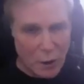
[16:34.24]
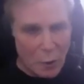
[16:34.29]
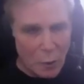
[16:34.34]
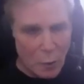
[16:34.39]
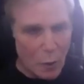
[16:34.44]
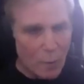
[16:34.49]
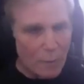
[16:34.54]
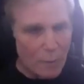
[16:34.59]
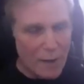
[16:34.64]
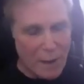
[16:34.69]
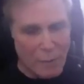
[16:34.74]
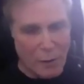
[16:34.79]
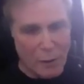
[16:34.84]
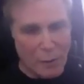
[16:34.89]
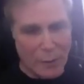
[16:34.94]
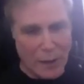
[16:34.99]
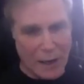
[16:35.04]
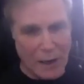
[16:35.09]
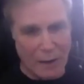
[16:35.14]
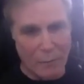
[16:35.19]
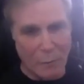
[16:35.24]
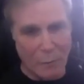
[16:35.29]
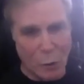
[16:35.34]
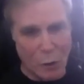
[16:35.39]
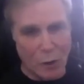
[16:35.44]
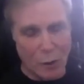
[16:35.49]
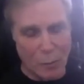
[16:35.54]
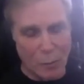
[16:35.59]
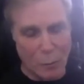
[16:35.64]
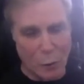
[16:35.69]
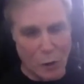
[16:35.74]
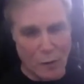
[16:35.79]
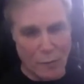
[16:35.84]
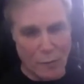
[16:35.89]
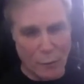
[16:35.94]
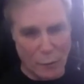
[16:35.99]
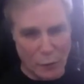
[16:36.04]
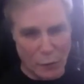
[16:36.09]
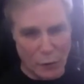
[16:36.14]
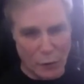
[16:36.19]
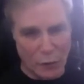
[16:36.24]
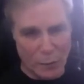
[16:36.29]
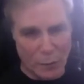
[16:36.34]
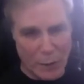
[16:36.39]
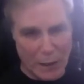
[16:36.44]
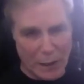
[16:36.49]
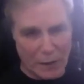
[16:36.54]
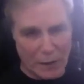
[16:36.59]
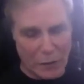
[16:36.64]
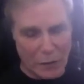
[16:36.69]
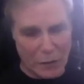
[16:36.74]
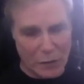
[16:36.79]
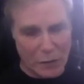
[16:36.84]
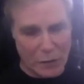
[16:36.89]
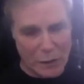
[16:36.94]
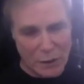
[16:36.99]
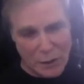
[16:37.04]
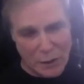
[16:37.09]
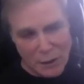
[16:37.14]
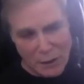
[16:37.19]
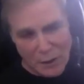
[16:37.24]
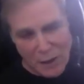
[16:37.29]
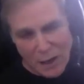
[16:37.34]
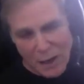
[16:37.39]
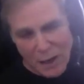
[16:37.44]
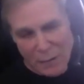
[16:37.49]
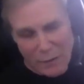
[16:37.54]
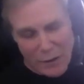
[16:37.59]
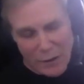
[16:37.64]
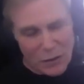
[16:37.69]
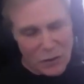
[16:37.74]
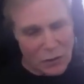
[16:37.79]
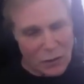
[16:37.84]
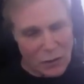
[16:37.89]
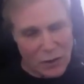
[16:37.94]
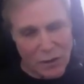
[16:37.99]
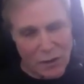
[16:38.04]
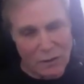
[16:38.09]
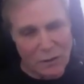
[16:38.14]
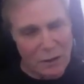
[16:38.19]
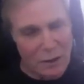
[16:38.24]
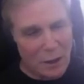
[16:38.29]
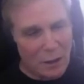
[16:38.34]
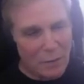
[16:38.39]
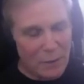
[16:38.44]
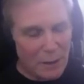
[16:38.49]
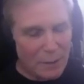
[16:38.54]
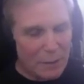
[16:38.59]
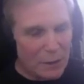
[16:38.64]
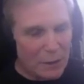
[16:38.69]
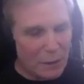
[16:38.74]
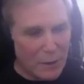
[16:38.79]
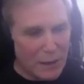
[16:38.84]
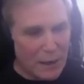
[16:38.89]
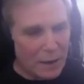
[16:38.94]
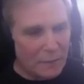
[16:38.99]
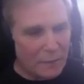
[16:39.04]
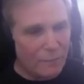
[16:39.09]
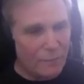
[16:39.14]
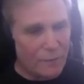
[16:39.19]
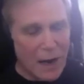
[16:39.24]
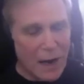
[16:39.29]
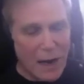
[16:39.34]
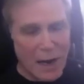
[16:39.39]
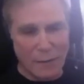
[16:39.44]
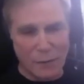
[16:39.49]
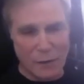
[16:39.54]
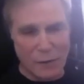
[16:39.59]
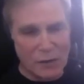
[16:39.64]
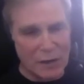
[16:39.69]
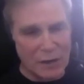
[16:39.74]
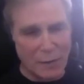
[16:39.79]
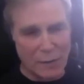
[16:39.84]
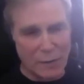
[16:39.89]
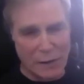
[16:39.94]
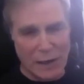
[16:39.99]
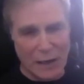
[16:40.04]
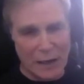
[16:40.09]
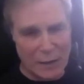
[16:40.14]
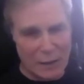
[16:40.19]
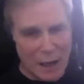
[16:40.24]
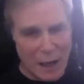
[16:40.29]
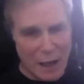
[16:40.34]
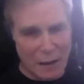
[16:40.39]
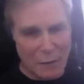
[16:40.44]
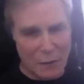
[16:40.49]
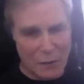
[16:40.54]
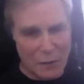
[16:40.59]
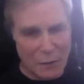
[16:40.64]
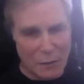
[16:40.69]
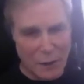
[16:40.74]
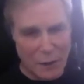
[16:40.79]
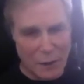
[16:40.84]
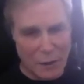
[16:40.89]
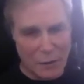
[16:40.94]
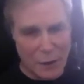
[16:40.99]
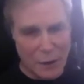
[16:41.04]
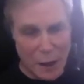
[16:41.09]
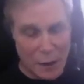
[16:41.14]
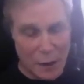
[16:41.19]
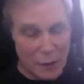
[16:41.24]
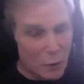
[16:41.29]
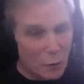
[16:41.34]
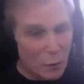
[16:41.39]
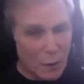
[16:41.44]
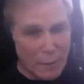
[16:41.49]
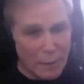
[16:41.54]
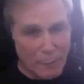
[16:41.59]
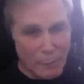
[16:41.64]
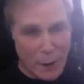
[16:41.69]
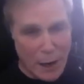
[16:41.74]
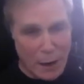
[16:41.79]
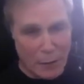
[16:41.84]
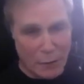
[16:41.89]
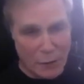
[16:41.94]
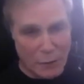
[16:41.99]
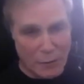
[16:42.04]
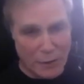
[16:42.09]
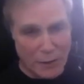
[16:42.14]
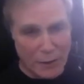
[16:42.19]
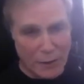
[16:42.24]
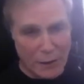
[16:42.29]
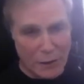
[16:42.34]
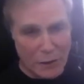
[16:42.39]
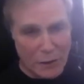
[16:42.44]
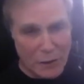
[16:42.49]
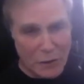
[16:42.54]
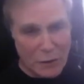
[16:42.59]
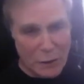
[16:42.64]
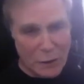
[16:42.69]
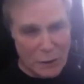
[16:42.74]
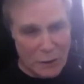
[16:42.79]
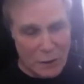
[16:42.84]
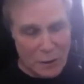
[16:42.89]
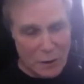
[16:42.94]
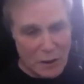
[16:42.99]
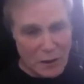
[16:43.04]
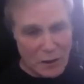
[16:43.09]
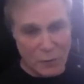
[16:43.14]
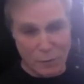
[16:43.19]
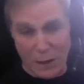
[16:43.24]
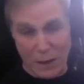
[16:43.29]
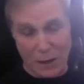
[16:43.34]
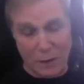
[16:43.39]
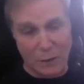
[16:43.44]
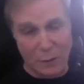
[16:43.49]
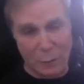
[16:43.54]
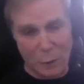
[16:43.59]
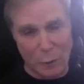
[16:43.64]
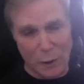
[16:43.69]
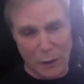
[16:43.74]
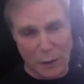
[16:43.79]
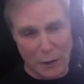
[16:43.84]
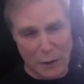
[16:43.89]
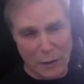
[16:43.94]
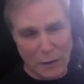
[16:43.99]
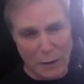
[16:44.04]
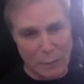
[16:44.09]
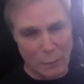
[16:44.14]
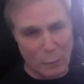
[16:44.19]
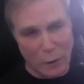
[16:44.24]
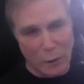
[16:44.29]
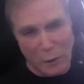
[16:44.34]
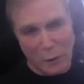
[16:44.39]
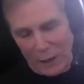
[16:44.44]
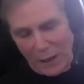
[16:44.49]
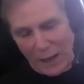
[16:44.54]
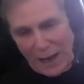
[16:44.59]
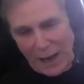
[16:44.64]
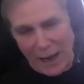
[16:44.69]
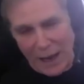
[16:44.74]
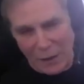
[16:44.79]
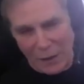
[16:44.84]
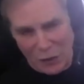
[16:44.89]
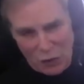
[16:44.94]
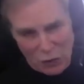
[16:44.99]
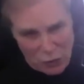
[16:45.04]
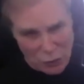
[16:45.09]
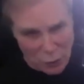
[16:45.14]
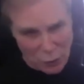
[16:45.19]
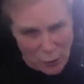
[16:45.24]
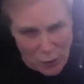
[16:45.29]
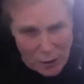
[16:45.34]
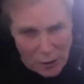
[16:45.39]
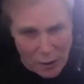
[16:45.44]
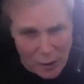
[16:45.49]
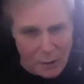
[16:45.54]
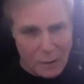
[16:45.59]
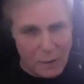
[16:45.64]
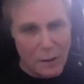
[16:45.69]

we'll be able to pay more and more for those pages. And eventually, you know, maybe you make five to seven to eight dollars a month on your web browsing pages. It's mm-hmm. better than what it is. And we're going to add a store